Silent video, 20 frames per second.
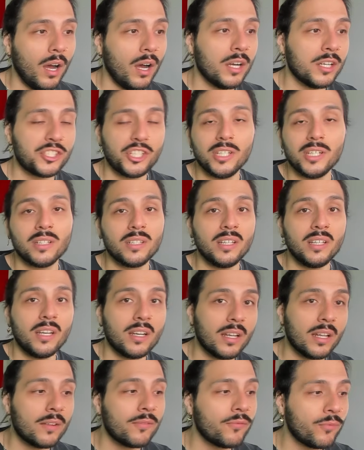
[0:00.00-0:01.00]
she deleted
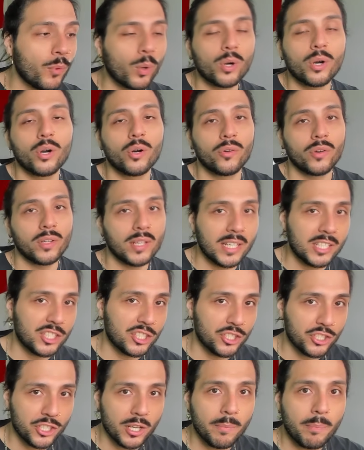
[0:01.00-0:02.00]
it for her
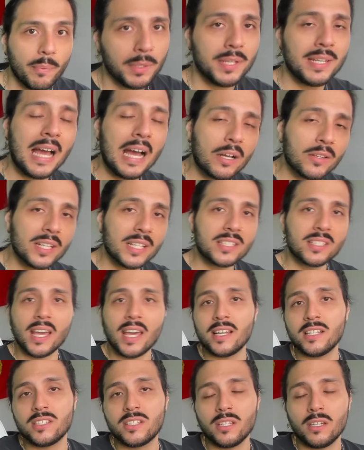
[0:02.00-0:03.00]
relationship. But now let's get
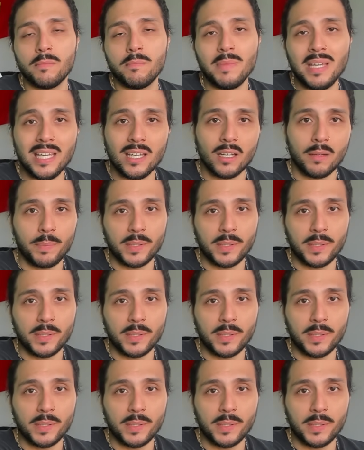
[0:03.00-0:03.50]
into the meat and